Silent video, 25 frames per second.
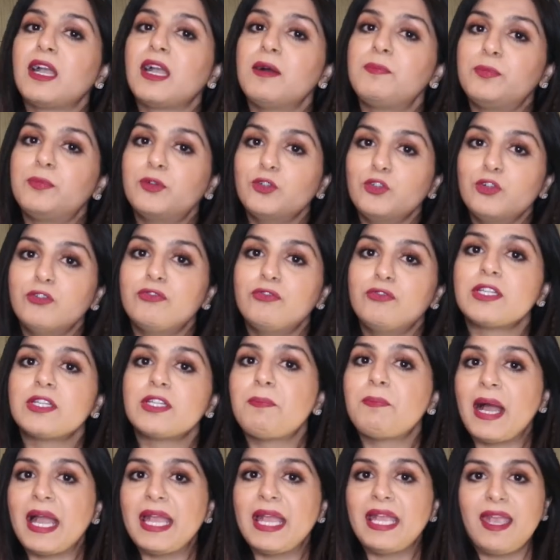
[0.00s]
approved
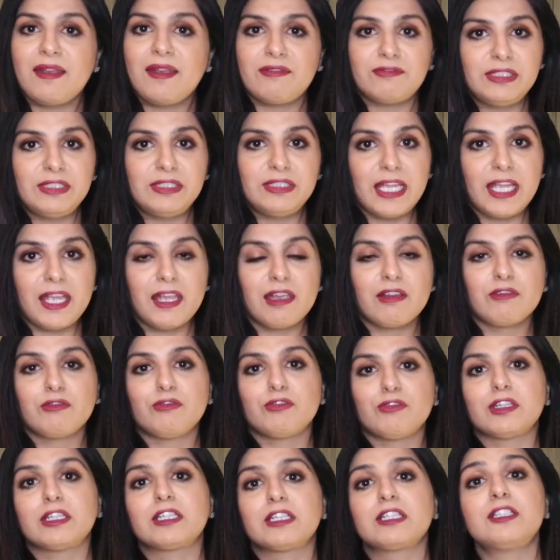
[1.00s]
by FDA
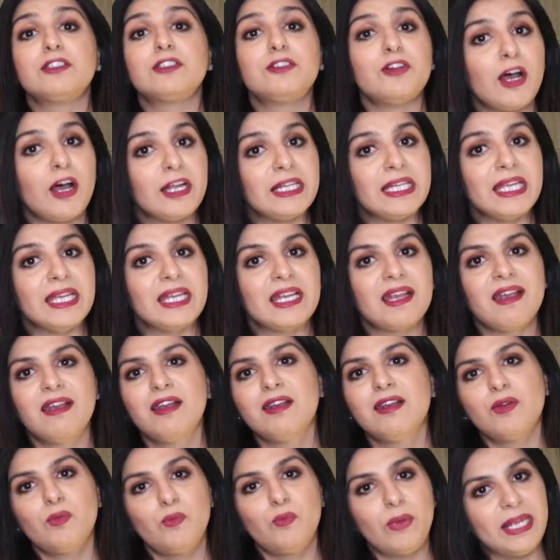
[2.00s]
for chronic
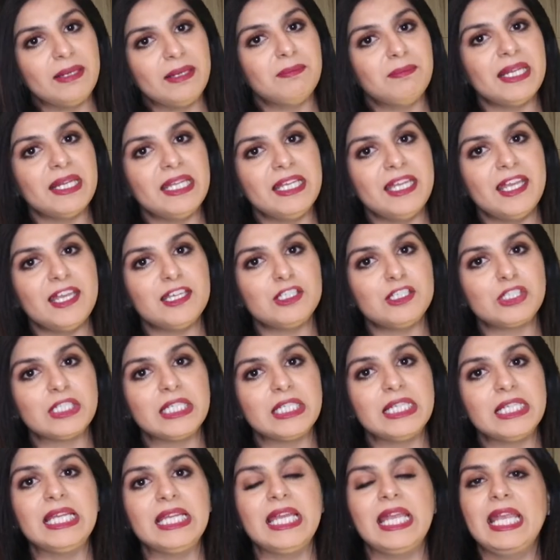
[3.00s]
weight
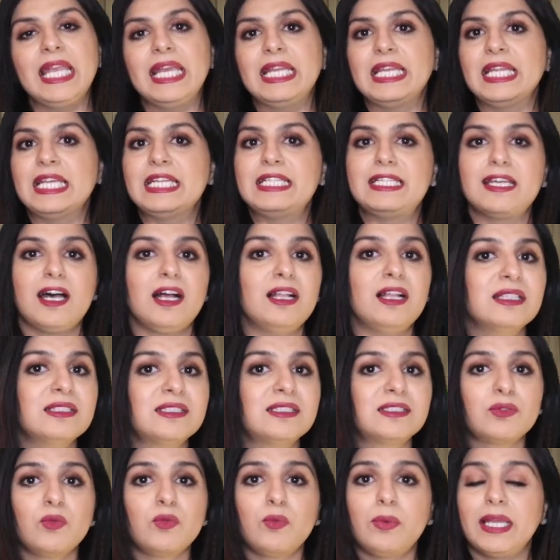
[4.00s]
medication in
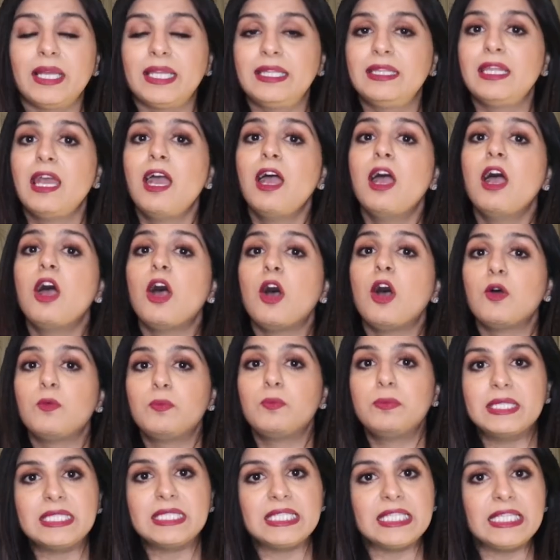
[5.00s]
adults with
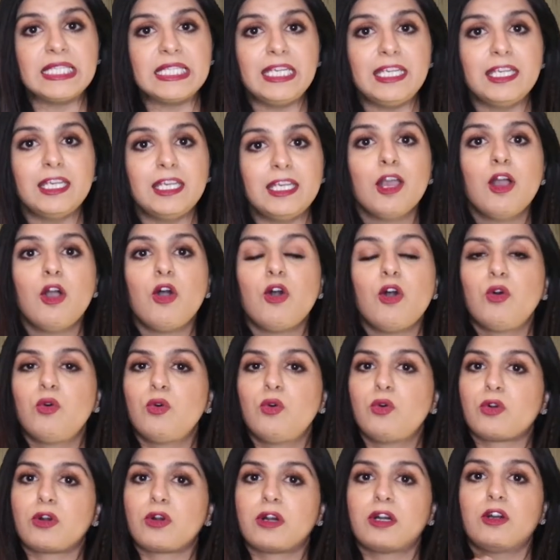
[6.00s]
obesity
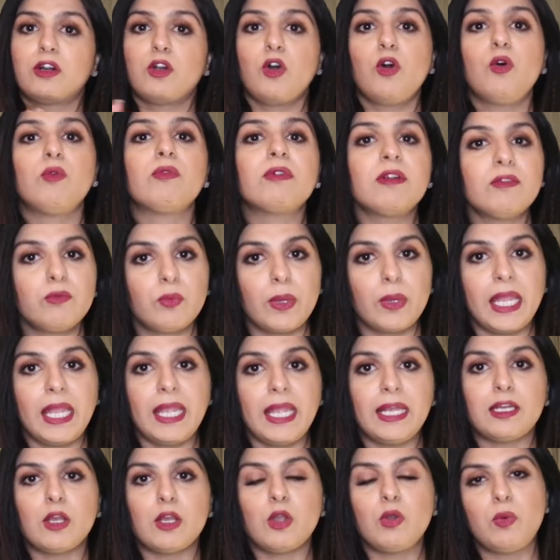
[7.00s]
or
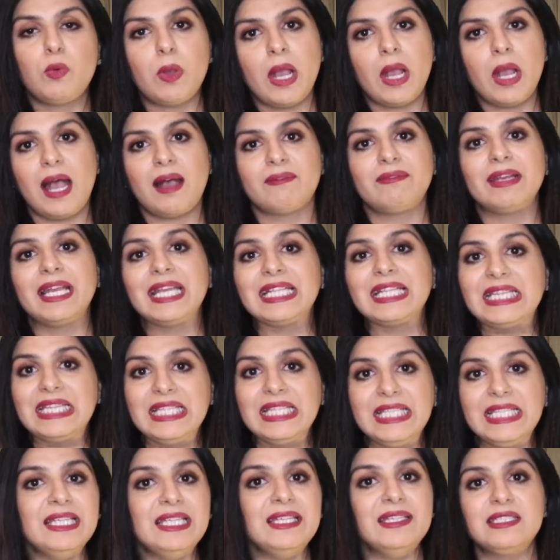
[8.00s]
overweight who have at
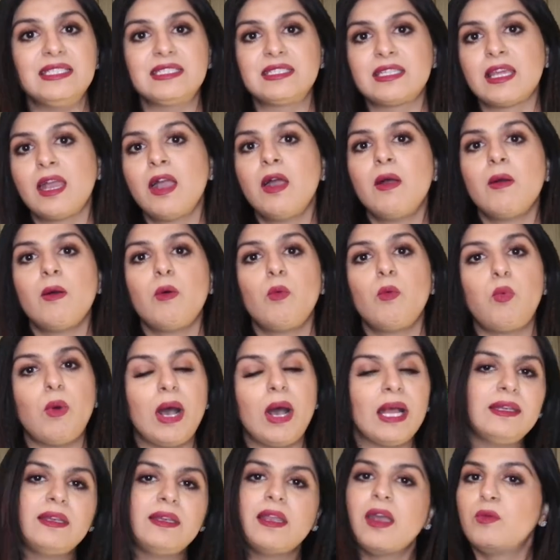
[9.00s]
least
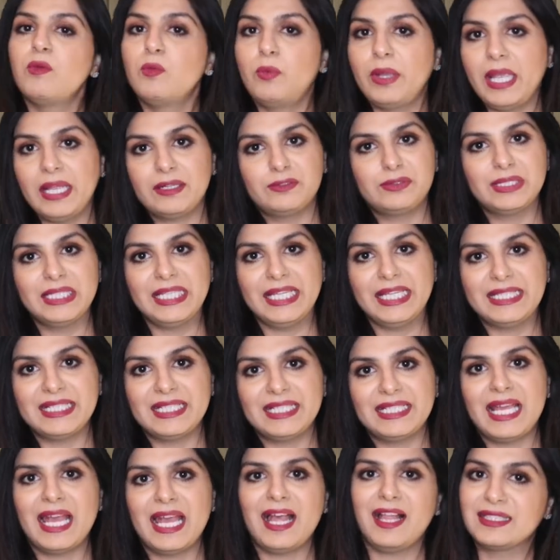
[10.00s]
one
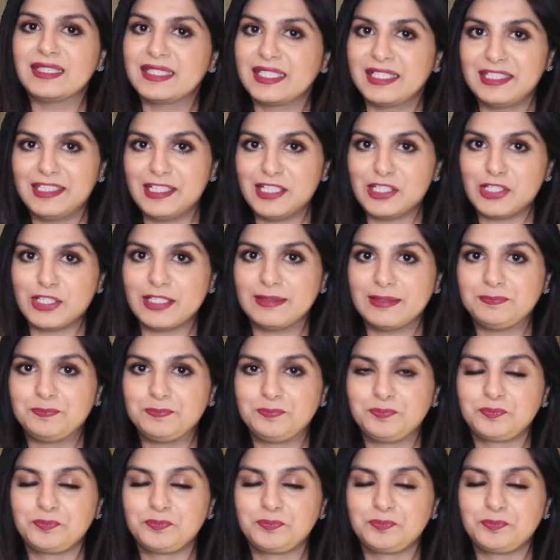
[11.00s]
weight-related health condition.